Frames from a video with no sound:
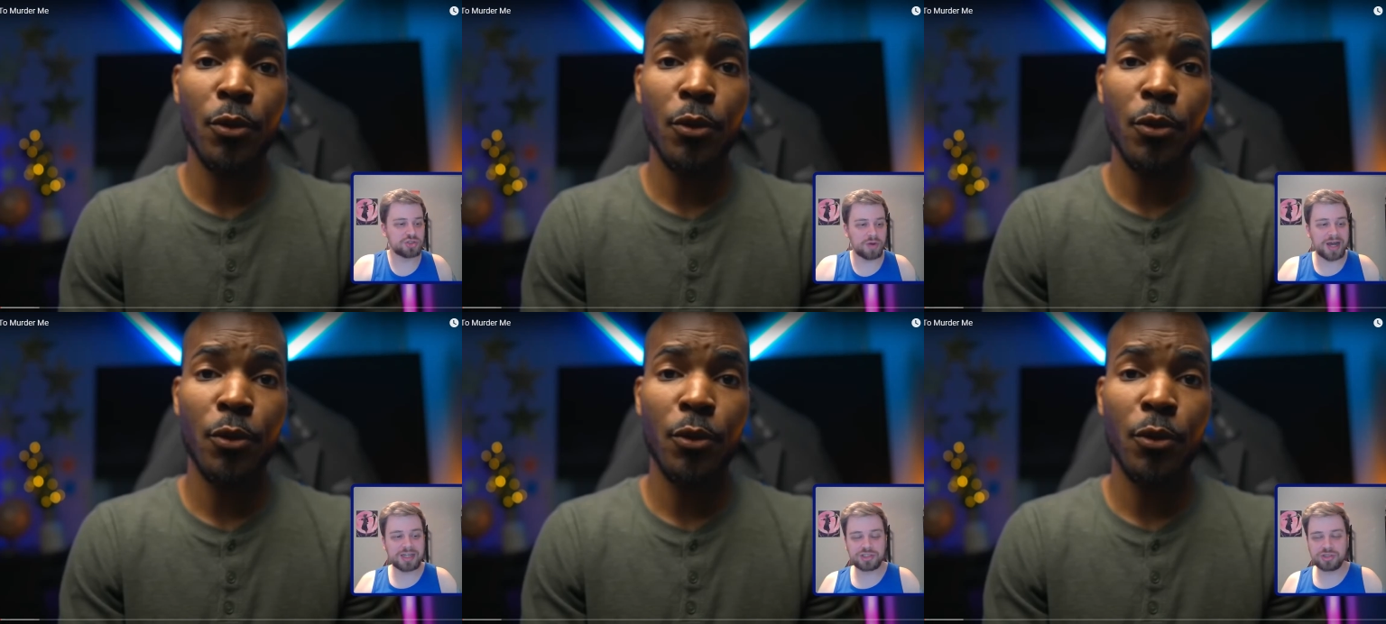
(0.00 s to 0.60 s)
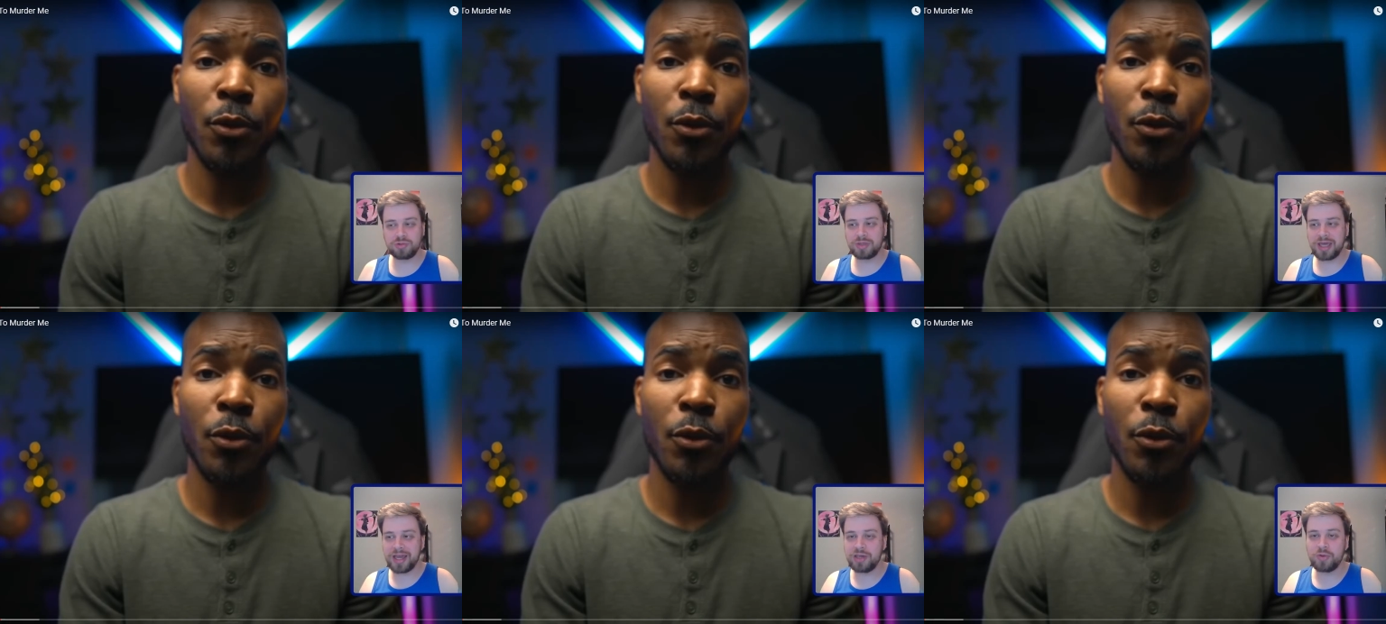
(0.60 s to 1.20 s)
Speaker 1: tried to
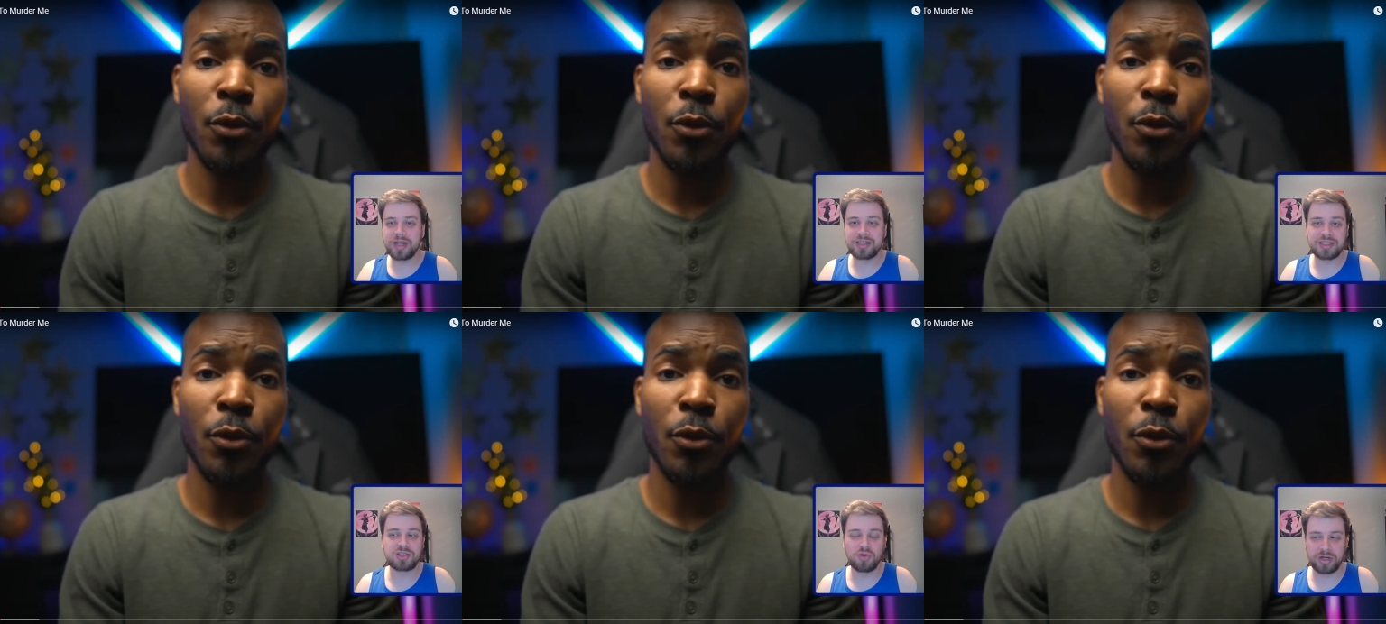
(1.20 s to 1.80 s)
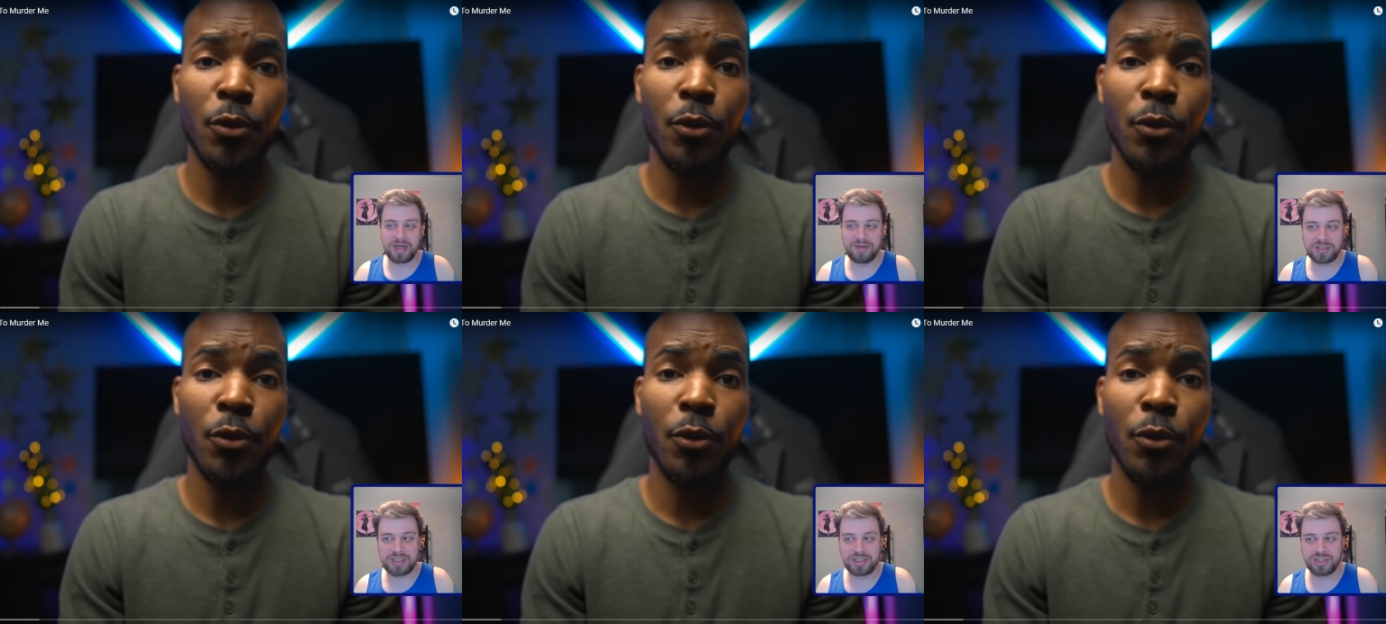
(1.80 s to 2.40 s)
get you in a Discord
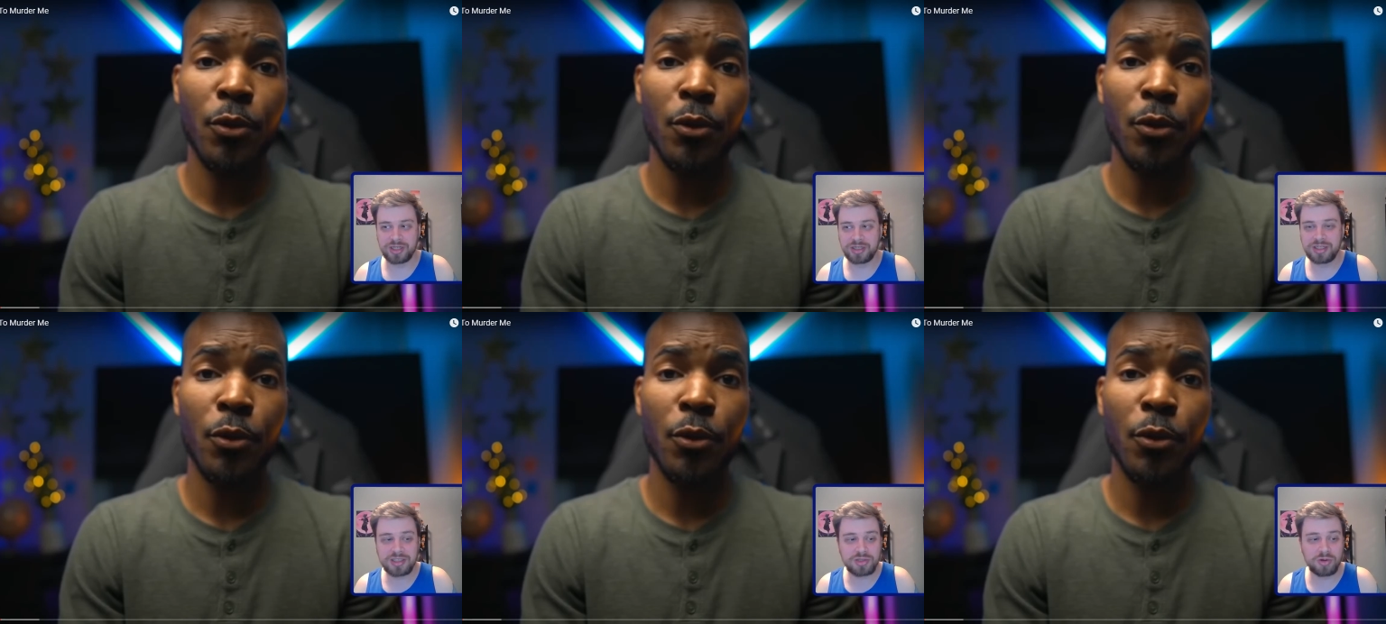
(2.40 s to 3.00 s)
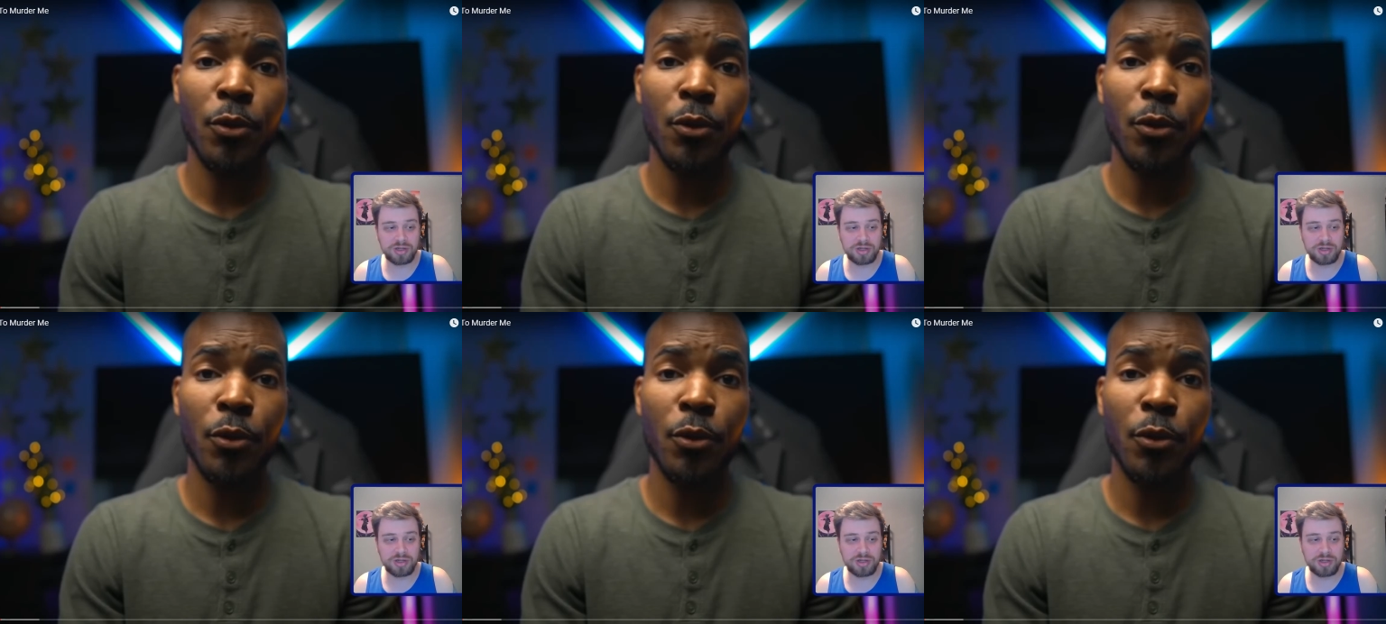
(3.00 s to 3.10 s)
conversation, Discord